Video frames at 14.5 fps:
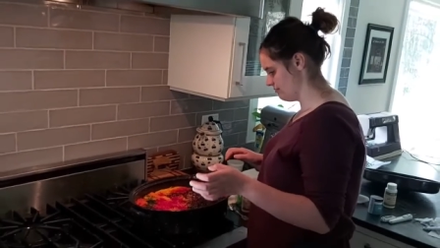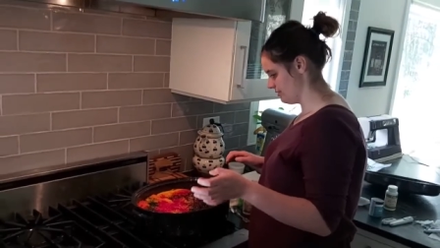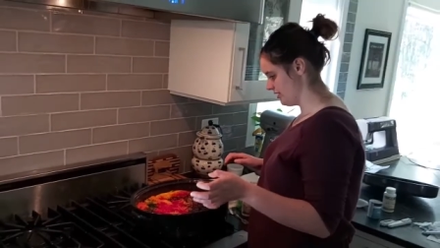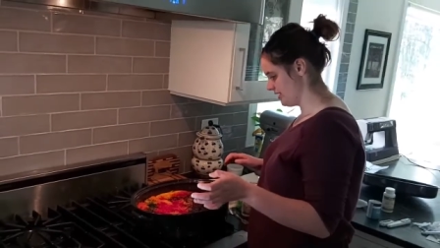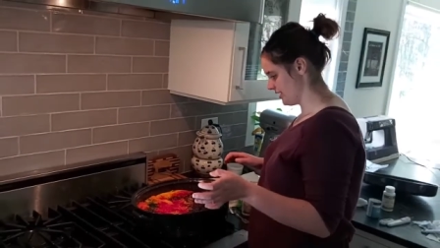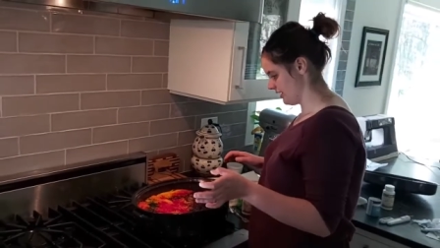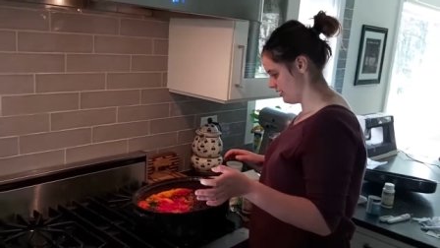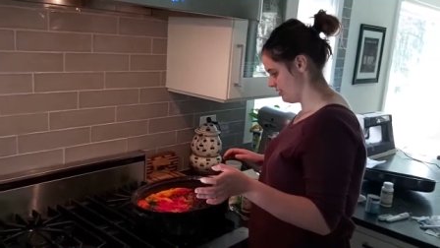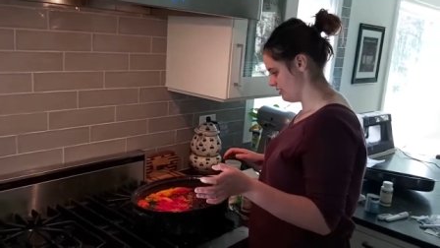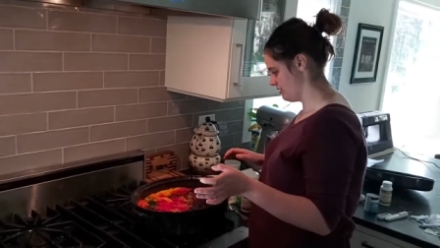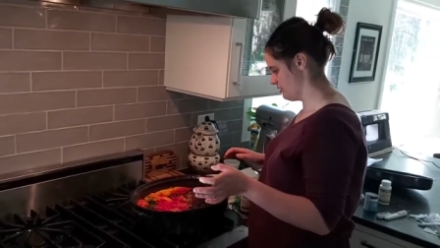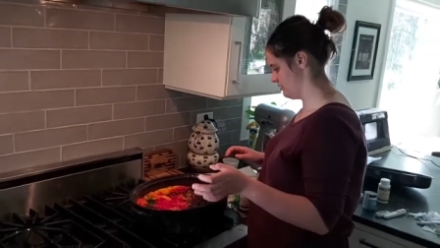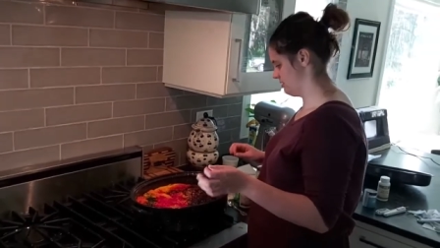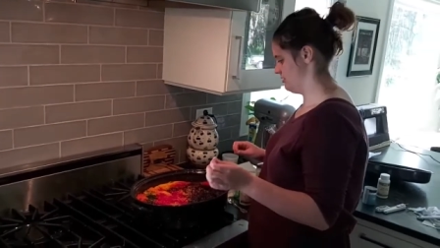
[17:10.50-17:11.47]
But yeah,
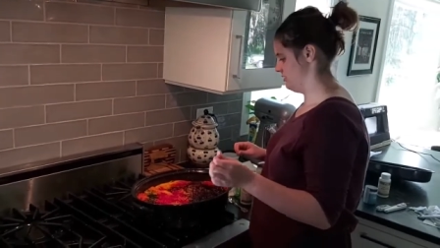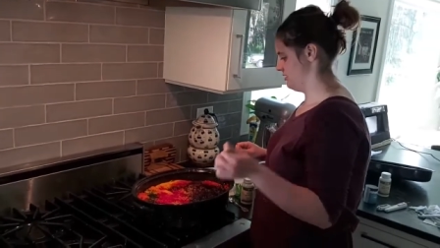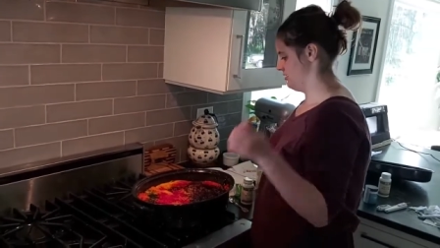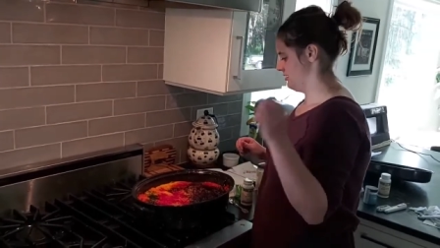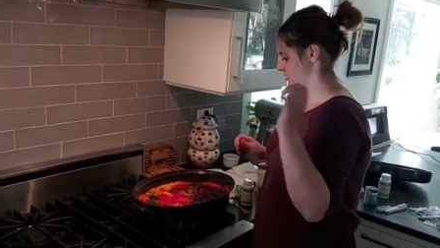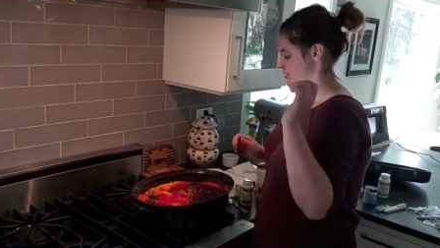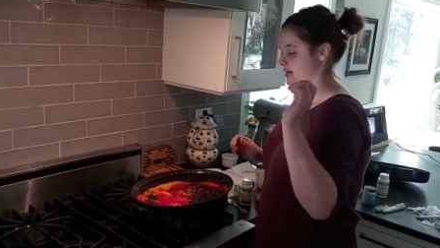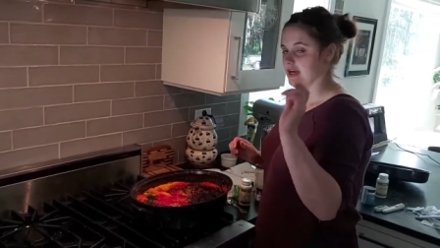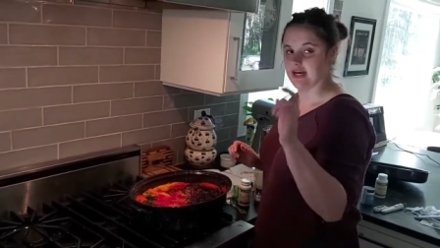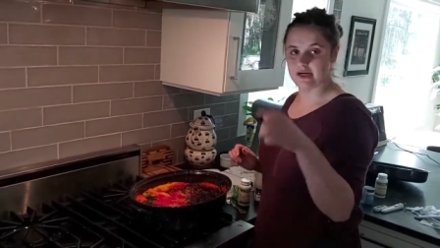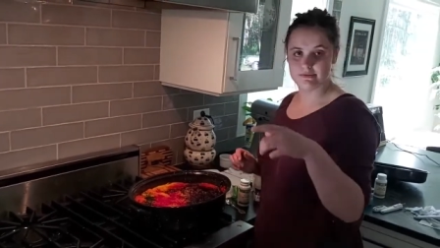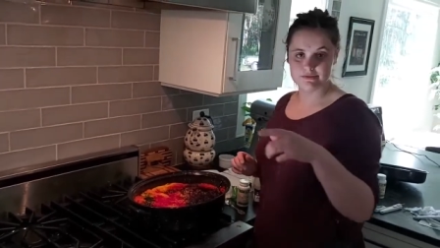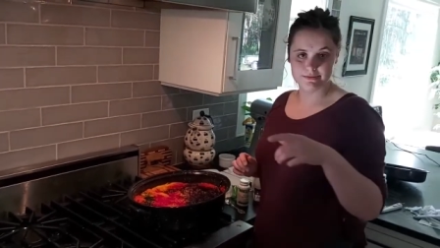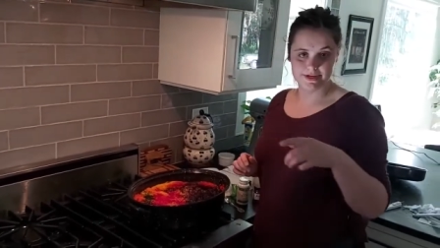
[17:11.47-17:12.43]

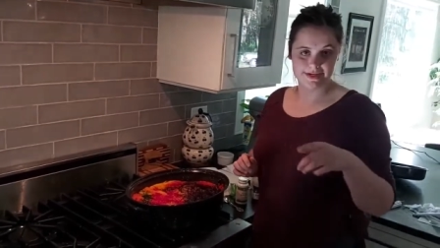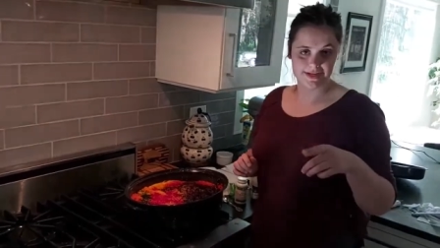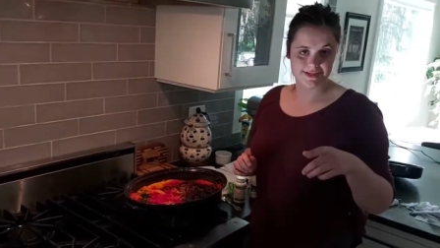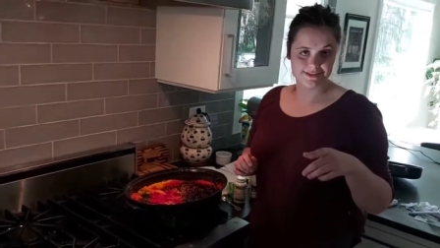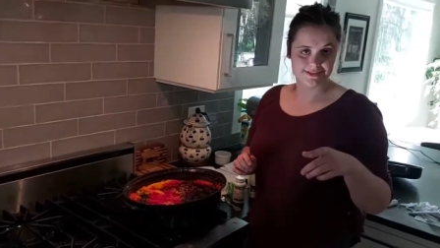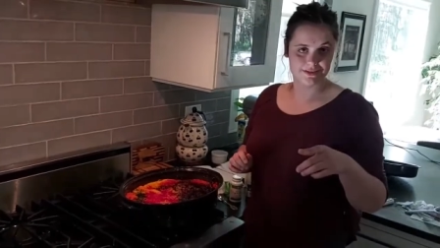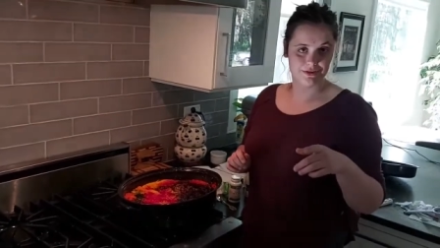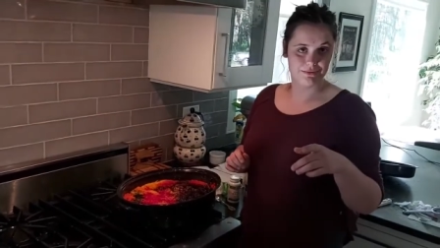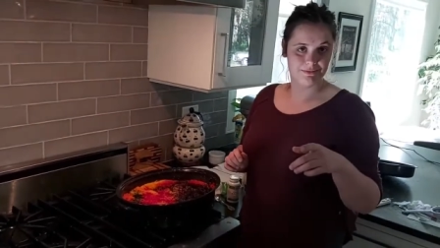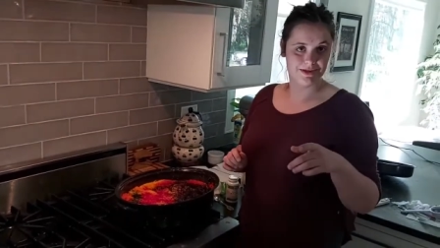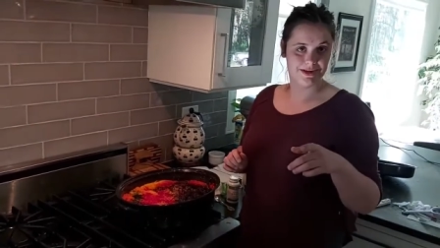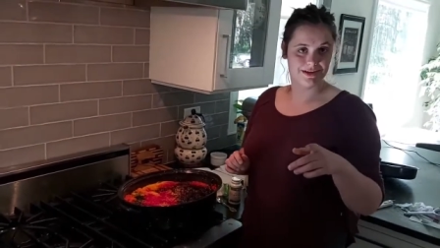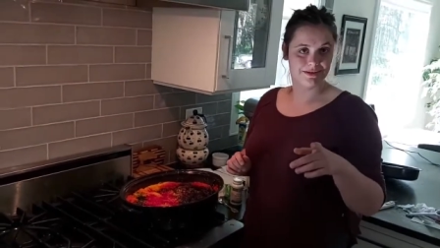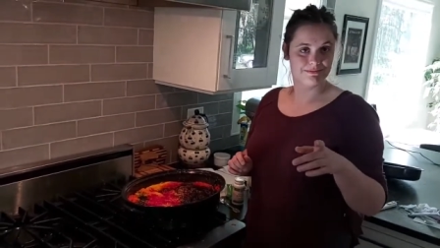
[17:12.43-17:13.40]
cameraman has to go
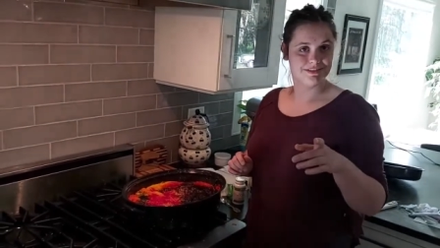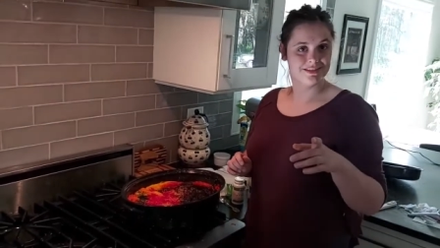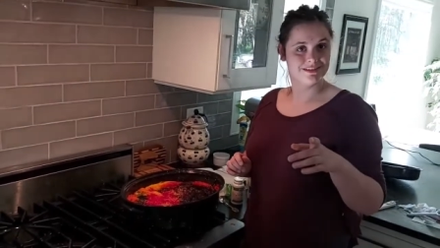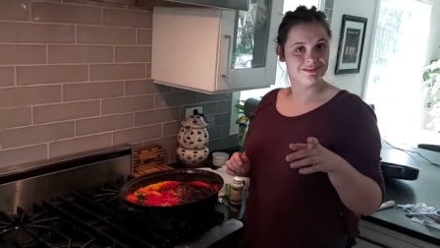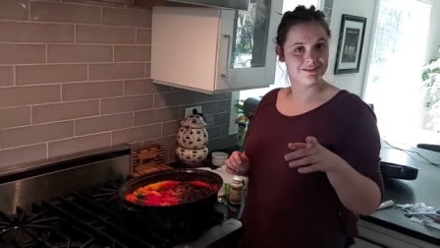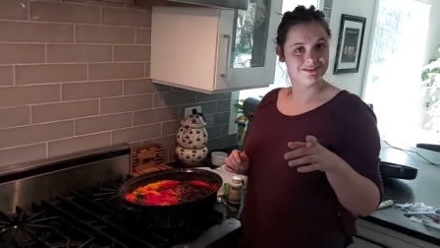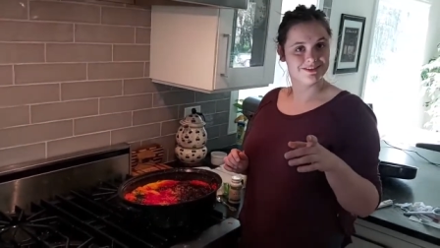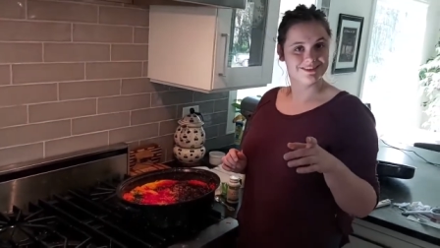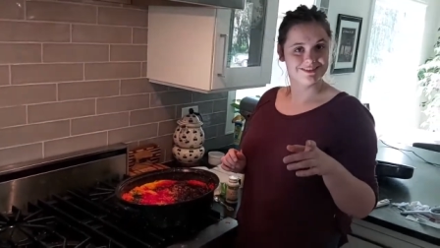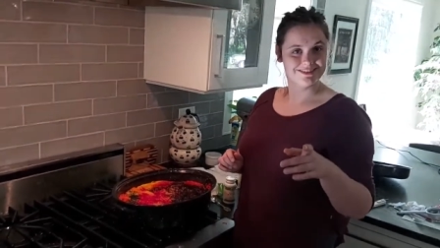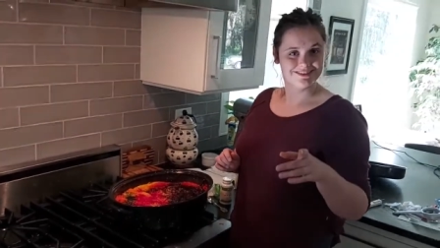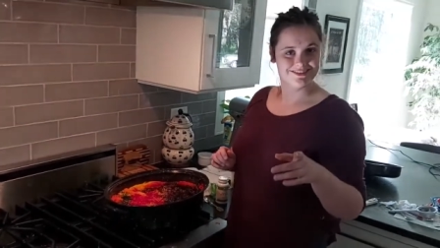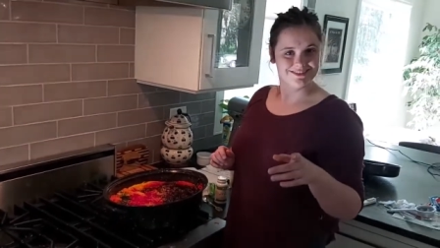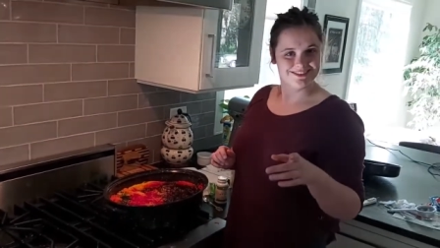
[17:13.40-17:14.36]
pick up dinner
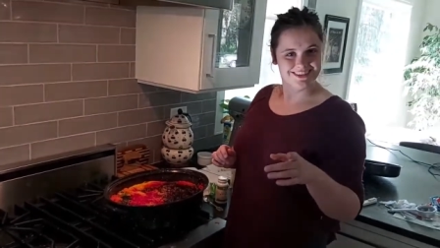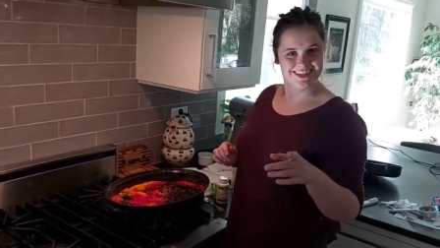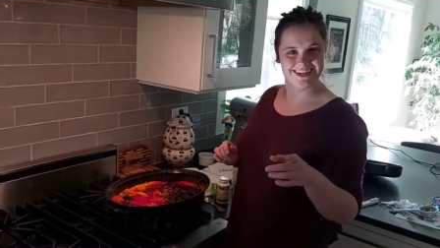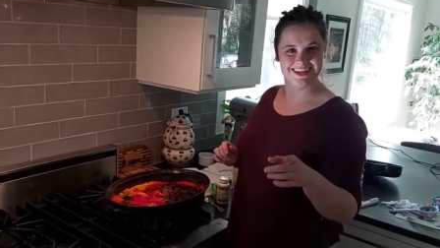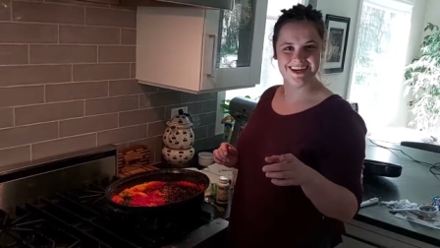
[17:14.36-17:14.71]
soon.